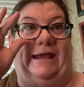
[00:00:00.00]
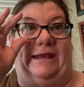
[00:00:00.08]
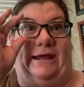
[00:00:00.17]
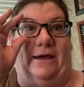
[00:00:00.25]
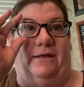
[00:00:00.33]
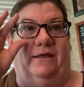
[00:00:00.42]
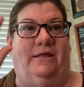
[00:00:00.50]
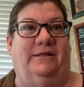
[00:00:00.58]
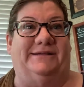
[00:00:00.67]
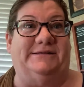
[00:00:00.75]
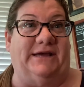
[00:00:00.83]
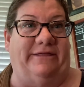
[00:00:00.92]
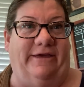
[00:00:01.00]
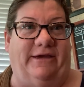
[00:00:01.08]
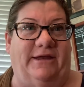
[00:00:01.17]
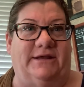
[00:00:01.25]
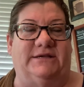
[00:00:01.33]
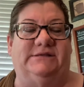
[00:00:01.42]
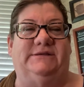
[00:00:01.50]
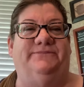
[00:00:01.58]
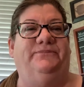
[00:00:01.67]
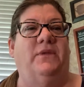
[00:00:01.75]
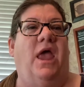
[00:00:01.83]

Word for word: idea. At least I think it is.